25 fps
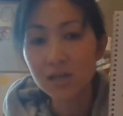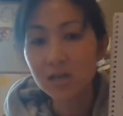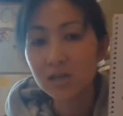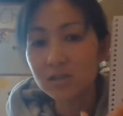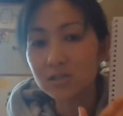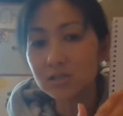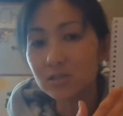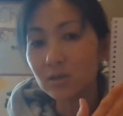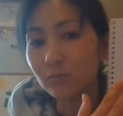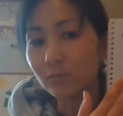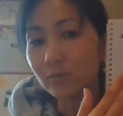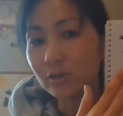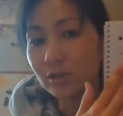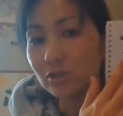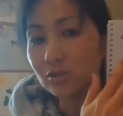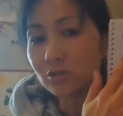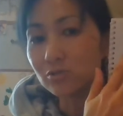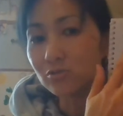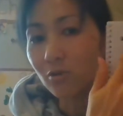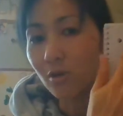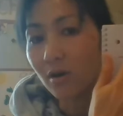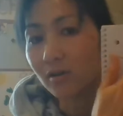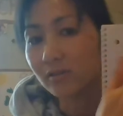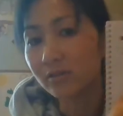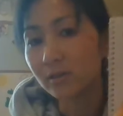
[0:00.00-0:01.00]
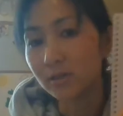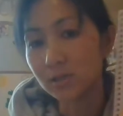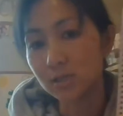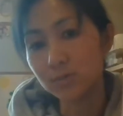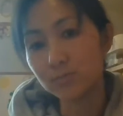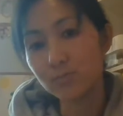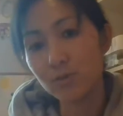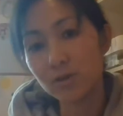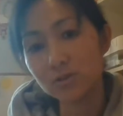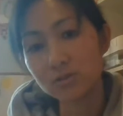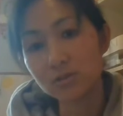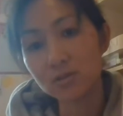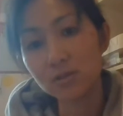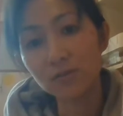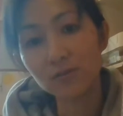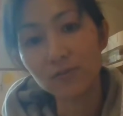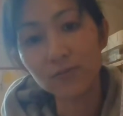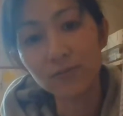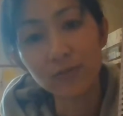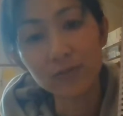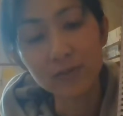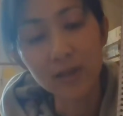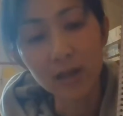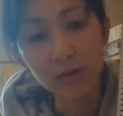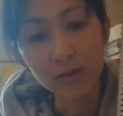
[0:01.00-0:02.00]
So we draw the expression
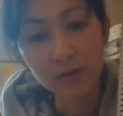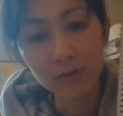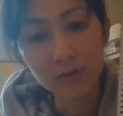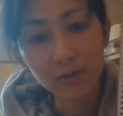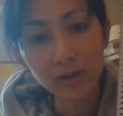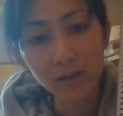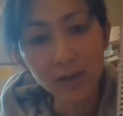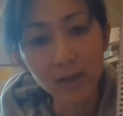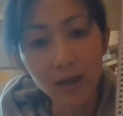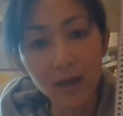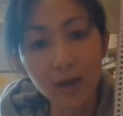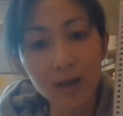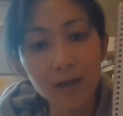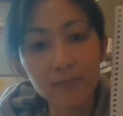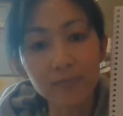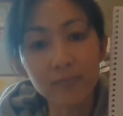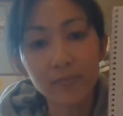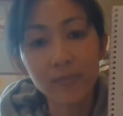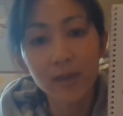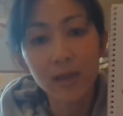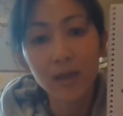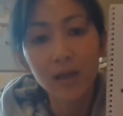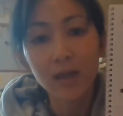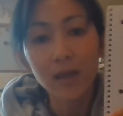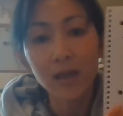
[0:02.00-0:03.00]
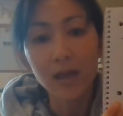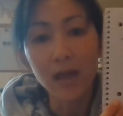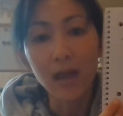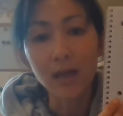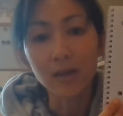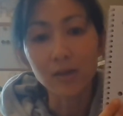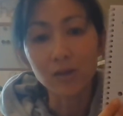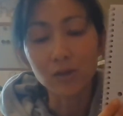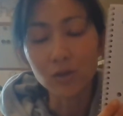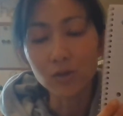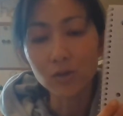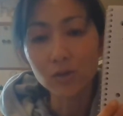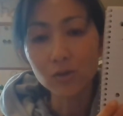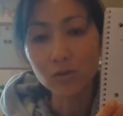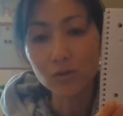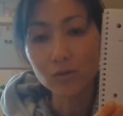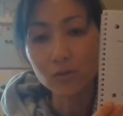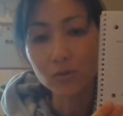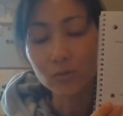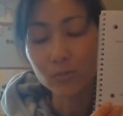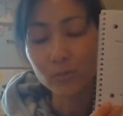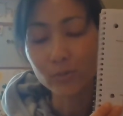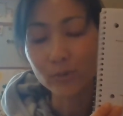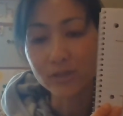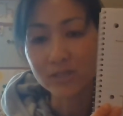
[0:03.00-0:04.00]
for that crayon and
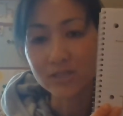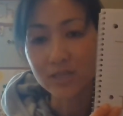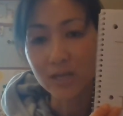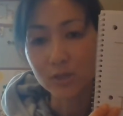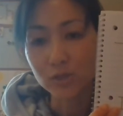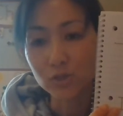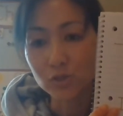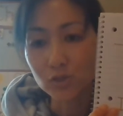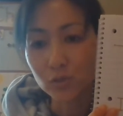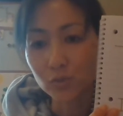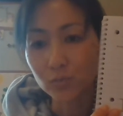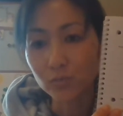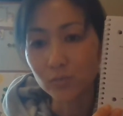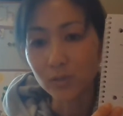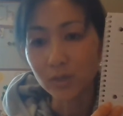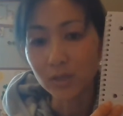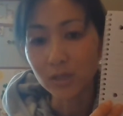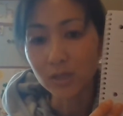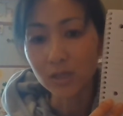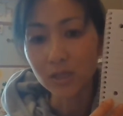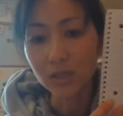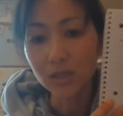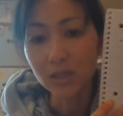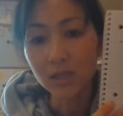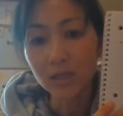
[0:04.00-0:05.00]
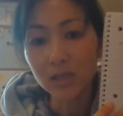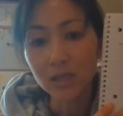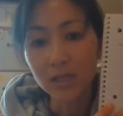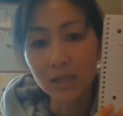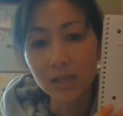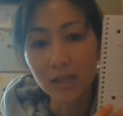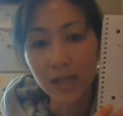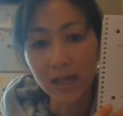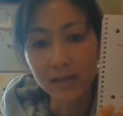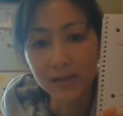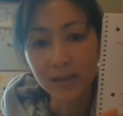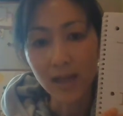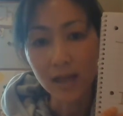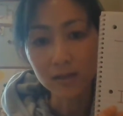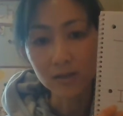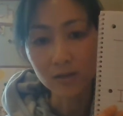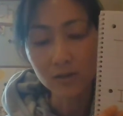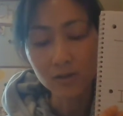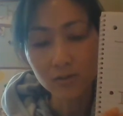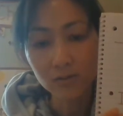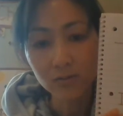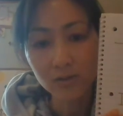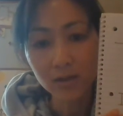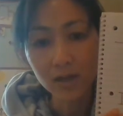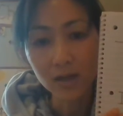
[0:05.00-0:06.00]
you pretend to be like that
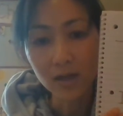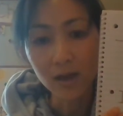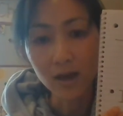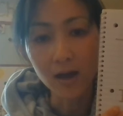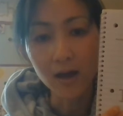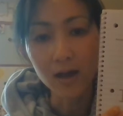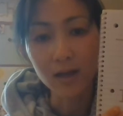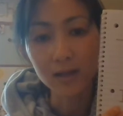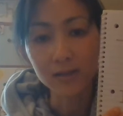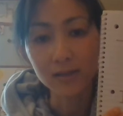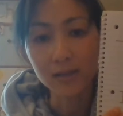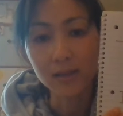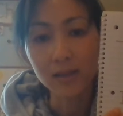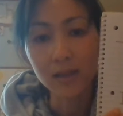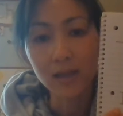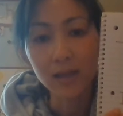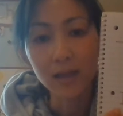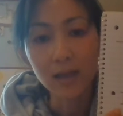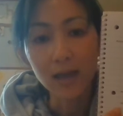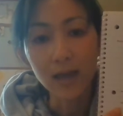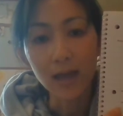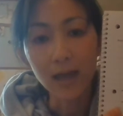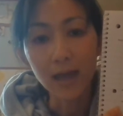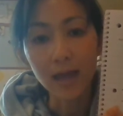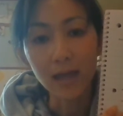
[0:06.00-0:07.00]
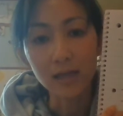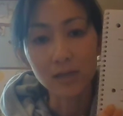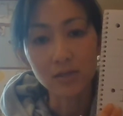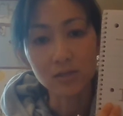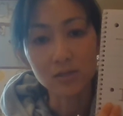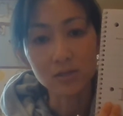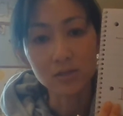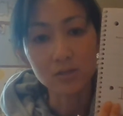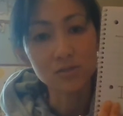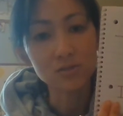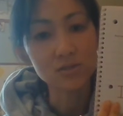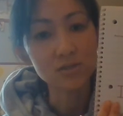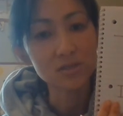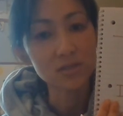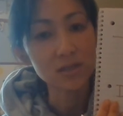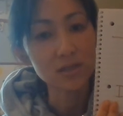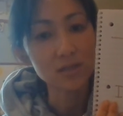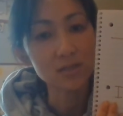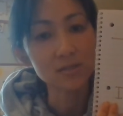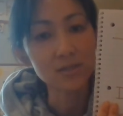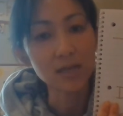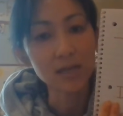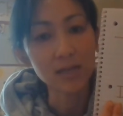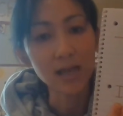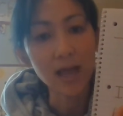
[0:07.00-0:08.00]
crayon and you
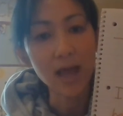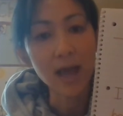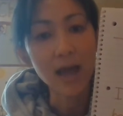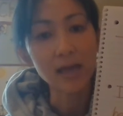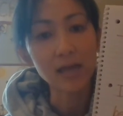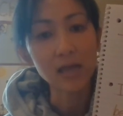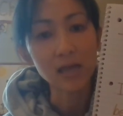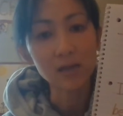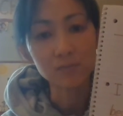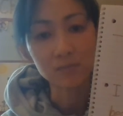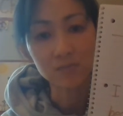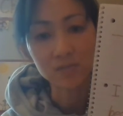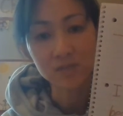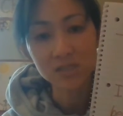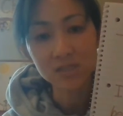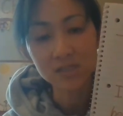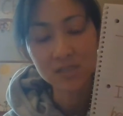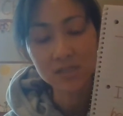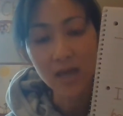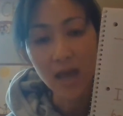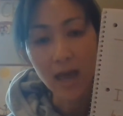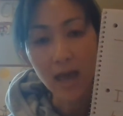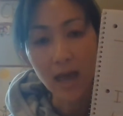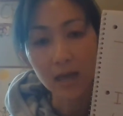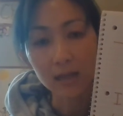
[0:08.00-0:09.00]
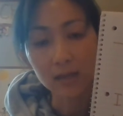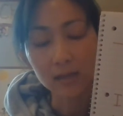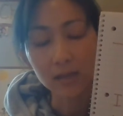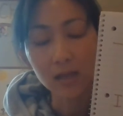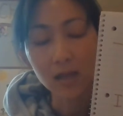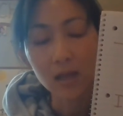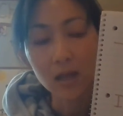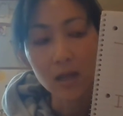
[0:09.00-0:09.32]
says that I am sad.